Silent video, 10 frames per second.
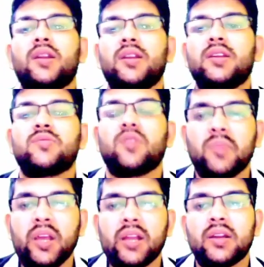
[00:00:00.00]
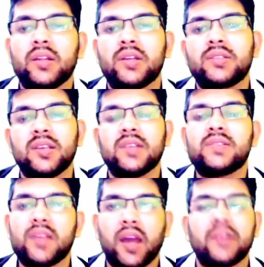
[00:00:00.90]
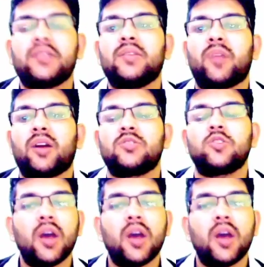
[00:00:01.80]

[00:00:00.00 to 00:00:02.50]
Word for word: That is for male candidate CSE IT branch,